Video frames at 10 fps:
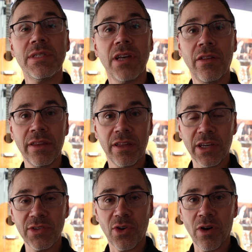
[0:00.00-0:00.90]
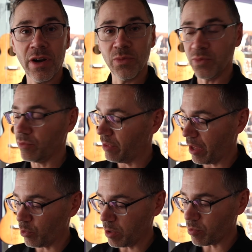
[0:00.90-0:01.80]
selling the guitar, and
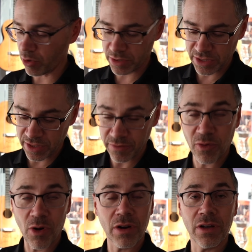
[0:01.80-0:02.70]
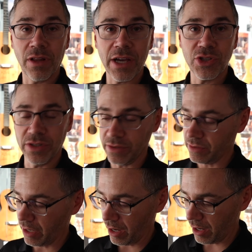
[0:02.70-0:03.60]
then we purchased it for our collection.
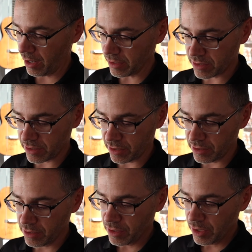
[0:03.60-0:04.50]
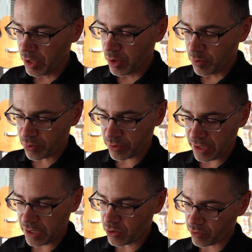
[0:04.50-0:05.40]
It's
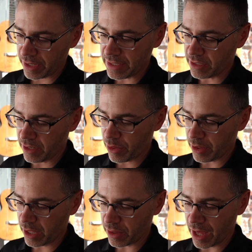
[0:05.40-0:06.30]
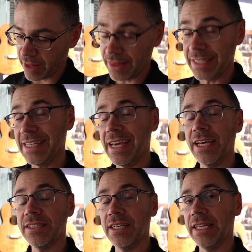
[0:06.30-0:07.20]
pretty crazy to think that the
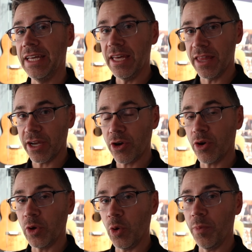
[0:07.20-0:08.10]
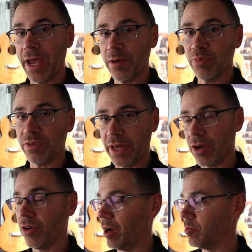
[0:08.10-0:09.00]
D18E that Kurt Cobain
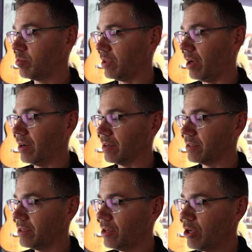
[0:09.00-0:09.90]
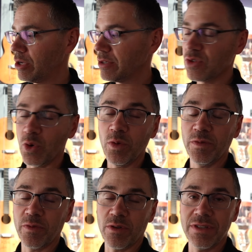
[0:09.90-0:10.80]
played on Unplugged sold
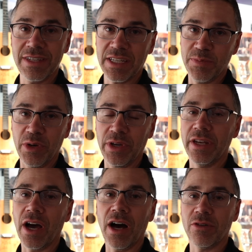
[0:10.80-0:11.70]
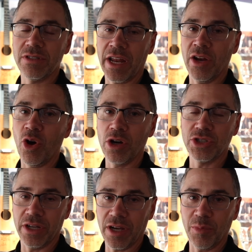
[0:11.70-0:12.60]
for $6 million at an
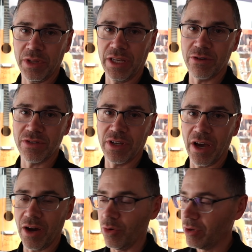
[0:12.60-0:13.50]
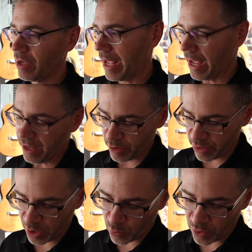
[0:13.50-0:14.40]
auction a couple of years ago, and to
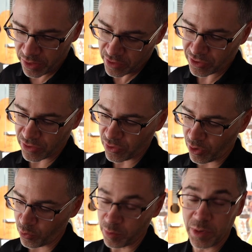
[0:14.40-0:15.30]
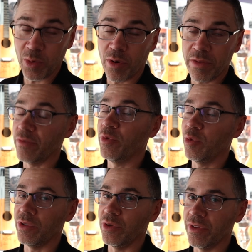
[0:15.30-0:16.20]
think what this guitar would be worth if we
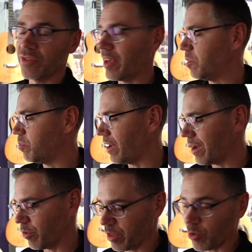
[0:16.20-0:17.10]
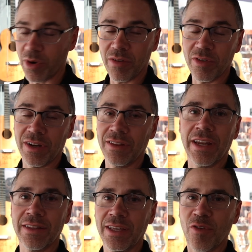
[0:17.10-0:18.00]
would do the same, but I don't think we're ever going to
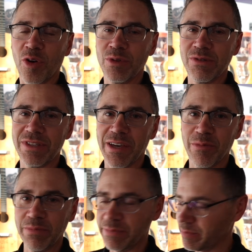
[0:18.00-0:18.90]
let it leave our museum.